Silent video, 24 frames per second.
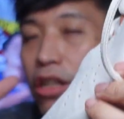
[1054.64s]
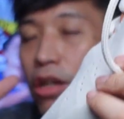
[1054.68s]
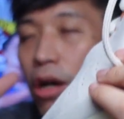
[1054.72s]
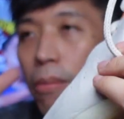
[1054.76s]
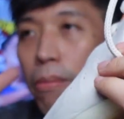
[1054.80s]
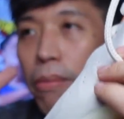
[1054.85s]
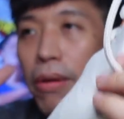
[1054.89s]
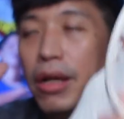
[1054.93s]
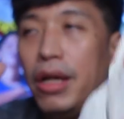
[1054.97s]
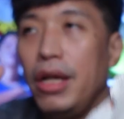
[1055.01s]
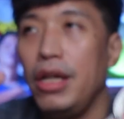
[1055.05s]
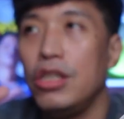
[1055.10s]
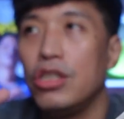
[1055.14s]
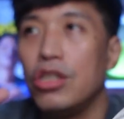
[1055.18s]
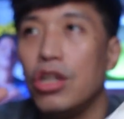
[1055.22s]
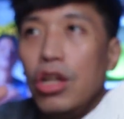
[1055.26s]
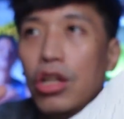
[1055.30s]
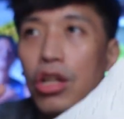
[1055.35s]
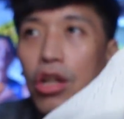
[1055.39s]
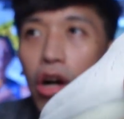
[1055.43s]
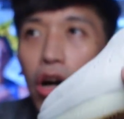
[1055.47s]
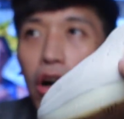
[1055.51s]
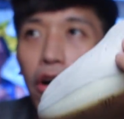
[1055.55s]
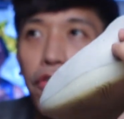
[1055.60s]

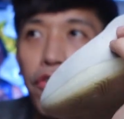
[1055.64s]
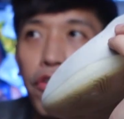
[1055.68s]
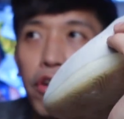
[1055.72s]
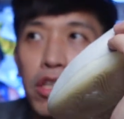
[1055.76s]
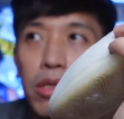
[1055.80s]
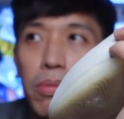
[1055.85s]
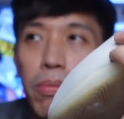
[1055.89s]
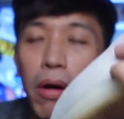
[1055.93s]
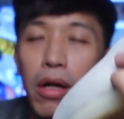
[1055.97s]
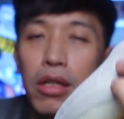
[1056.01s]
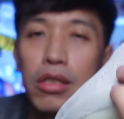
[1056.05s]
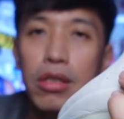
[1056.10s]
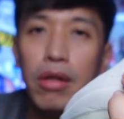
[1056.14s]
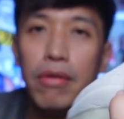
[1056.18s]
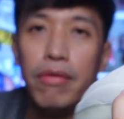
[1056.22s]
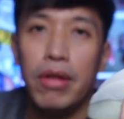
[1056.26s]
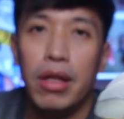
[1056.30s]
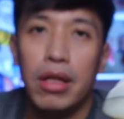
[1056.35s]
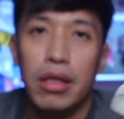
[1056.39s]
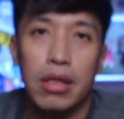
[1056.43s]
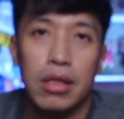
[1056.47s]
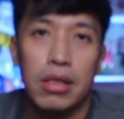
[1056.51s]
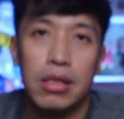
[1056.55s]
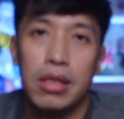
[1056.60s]
combination of
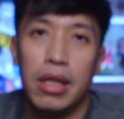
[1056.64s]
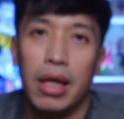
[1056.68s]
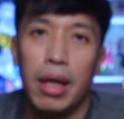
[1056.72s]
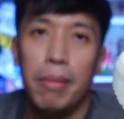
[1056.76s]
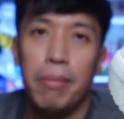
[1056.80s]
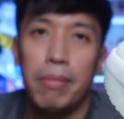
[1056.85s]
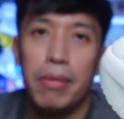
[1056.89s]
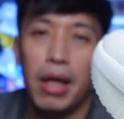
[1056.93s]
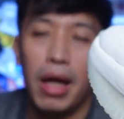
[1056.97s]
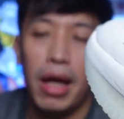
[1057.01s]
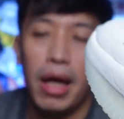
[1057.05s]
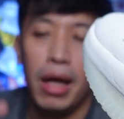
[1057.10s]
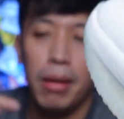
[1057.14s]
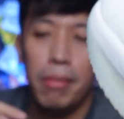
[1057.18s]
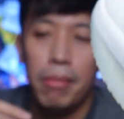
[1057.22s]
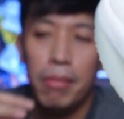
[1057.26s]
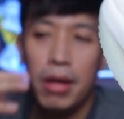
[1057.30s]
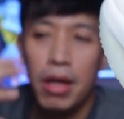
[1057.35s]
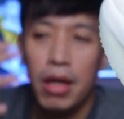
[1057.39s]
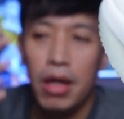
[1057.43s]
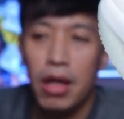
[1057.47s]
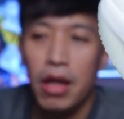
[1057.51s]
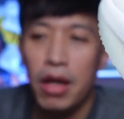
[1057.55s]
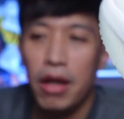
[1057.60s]
responsiveness at the same time.
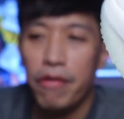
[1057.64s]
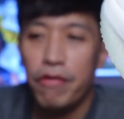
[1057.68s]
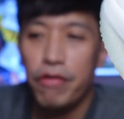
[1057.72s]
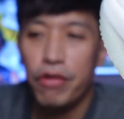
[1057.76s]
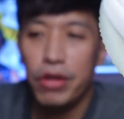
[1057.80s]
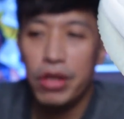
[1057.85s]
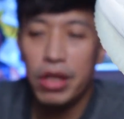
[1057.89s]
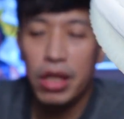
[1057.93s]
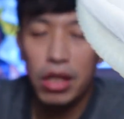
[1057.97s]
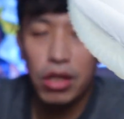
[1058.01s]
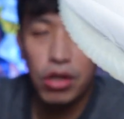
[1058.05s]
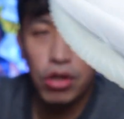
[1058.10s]
If you need